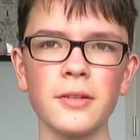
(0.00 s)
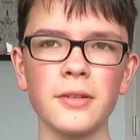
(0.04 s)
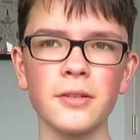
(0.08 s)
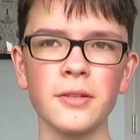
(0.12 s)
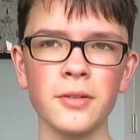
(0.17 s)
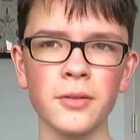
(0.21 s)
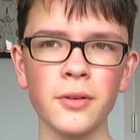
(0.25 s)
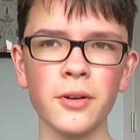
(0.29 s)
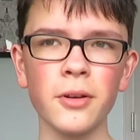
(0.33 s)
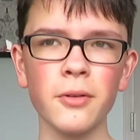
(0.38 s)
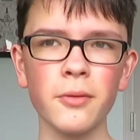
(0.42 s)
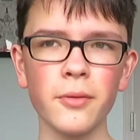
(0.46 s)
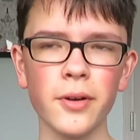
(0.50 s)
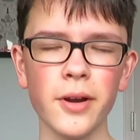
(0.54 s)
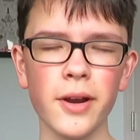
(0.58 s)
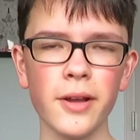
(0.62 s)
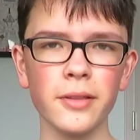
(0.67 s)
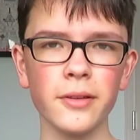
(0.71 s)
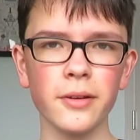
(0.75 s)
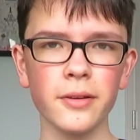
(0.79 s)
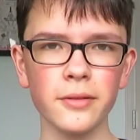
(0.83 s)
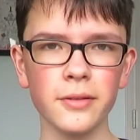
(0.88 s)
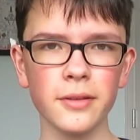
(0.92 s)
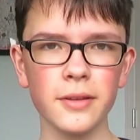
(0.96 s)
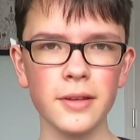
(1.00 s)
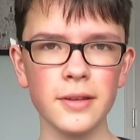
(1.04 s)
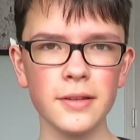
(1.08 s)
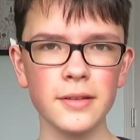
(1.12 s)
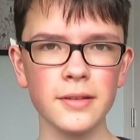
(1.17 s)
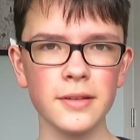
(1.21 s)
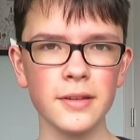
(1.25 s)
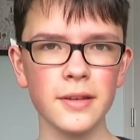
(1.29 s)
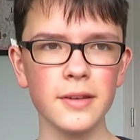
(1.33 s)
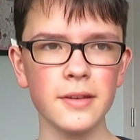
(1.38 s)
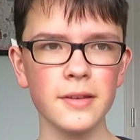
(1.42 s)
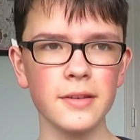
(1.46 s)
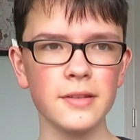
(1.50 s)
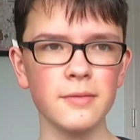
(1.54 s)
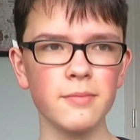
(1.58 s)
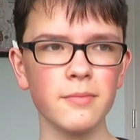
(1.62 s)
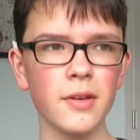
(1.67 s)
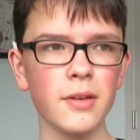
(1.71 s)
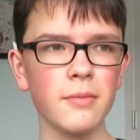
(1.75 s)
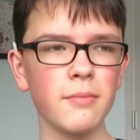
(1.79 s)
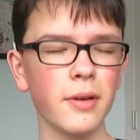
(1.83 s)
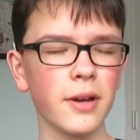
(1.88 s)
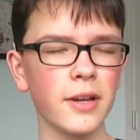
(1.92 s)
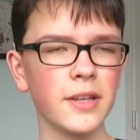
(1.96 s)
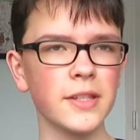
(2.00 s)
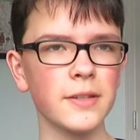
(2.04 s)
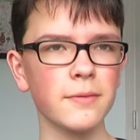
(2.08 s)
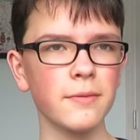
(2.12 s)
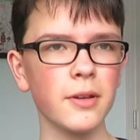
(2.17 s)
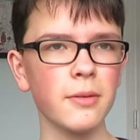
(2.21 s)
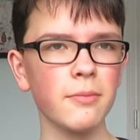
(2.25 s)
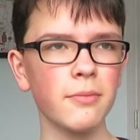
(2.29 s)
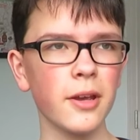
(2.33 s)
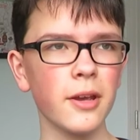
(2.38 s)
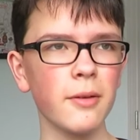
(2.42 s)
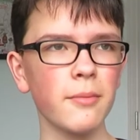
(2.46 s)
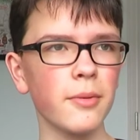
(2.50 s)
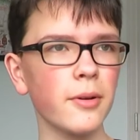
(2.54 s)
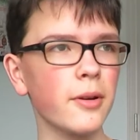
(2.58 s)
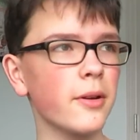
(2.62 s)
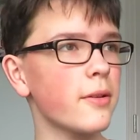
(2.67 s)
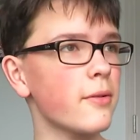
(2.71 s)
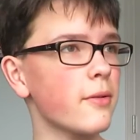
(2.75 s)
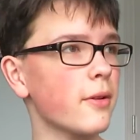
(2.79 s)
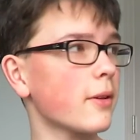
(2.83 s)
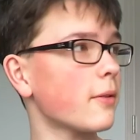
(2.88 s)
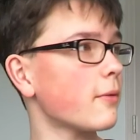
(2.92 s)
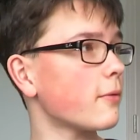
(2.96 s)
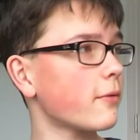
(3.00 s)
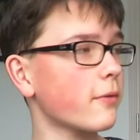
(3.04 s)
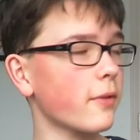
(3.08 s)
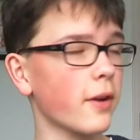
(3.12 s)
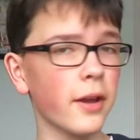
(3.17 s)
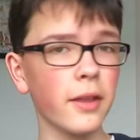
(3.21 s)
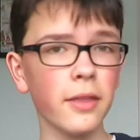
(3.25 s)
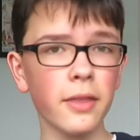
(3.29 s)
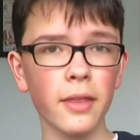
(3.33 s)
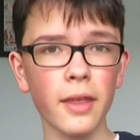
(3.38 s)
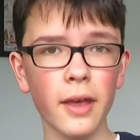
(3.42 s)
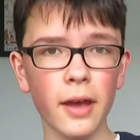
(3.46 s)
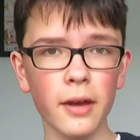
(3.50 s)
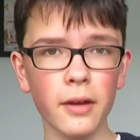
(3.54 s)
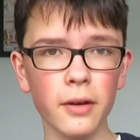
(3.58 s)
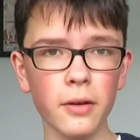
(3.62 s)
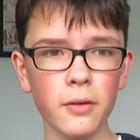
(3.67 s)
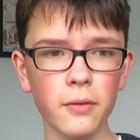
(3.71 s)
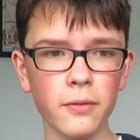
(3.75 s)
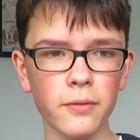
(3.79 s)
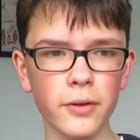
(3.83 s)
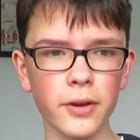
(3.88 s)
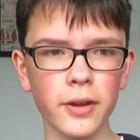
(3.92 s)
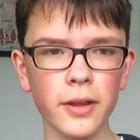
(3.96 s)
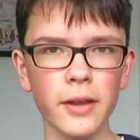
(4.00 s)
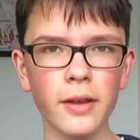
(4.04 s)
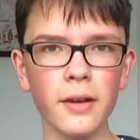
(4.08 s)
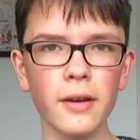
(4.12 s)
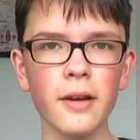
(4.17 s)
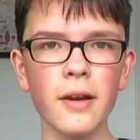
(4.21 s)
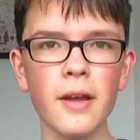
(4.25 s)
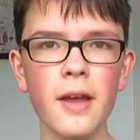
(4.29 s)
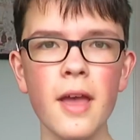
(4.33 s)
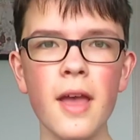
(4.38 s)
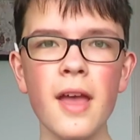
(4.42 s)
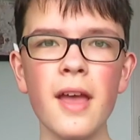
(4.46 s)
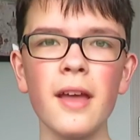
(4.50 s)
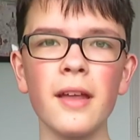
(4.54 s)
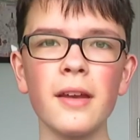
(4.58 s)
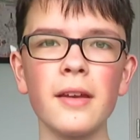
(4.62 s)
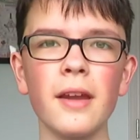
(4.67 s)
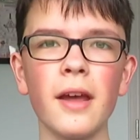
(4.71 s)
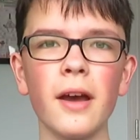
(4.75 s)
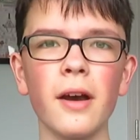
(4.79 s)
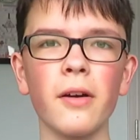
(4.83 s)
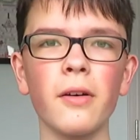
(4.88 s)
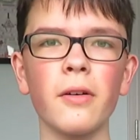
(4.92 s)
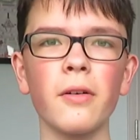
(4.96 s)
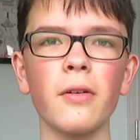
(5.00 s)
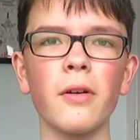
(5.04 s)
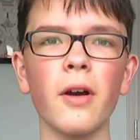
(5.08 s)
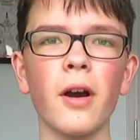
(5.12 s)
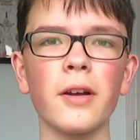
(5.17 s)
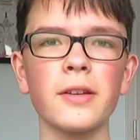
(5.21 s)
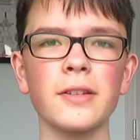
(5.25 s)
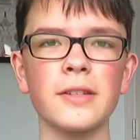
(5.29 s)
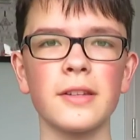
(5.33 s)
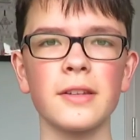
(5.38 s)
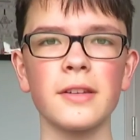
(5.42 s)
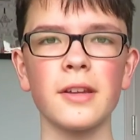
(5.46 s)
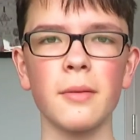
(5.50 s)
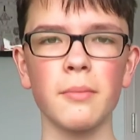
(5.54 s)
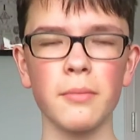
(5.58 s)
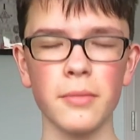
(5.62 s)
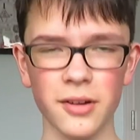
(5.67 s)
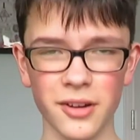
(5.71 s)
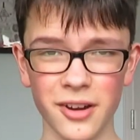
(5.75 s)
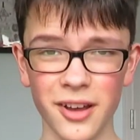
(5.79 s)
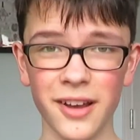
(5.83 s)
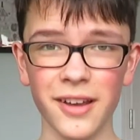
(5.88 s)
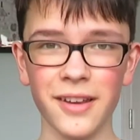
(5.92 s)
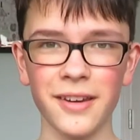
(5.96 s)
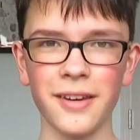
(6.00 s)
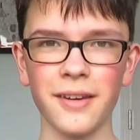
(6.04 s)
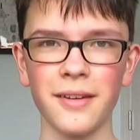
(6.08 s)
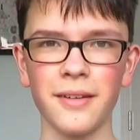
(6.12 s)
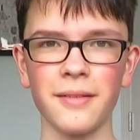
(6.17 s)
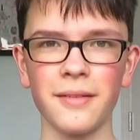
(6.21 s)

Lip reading: tutorial where I learned this is made by Sweet Paper. You can find that over here. Now, on to number 9.